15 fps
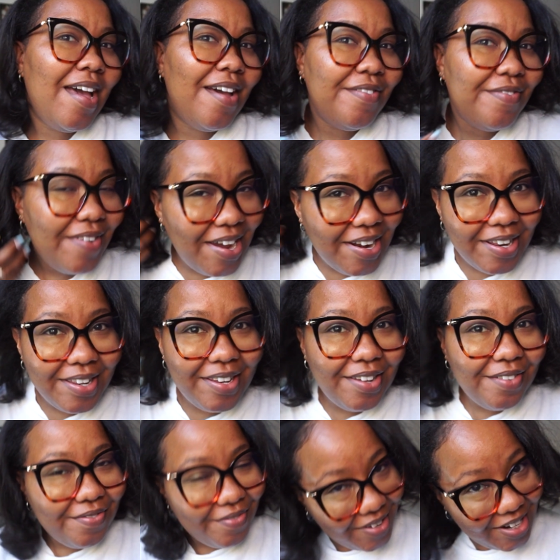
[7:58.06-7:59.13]
I
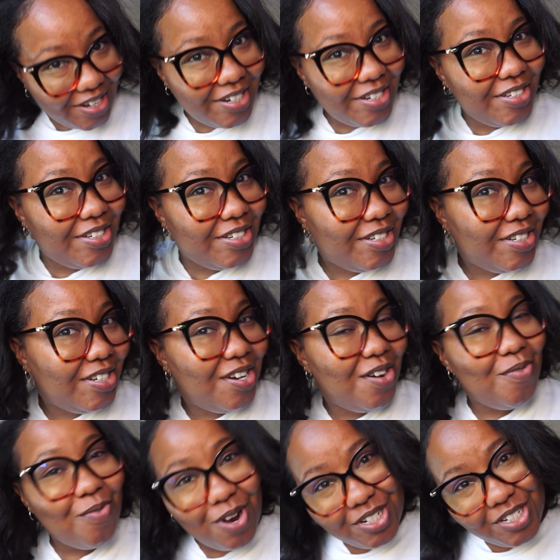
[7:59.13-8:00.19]
finally finished
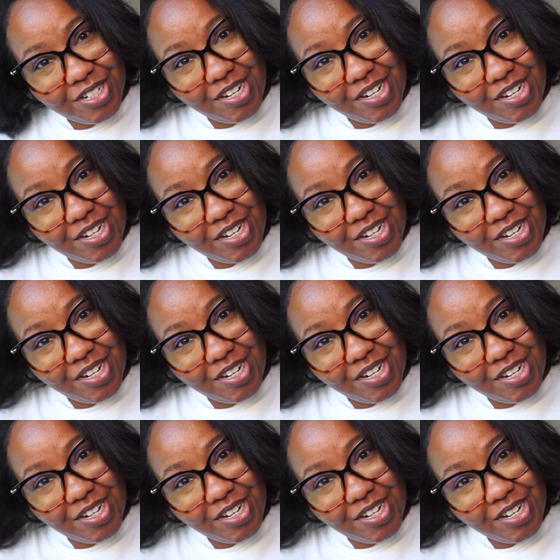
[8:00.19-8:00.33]
wash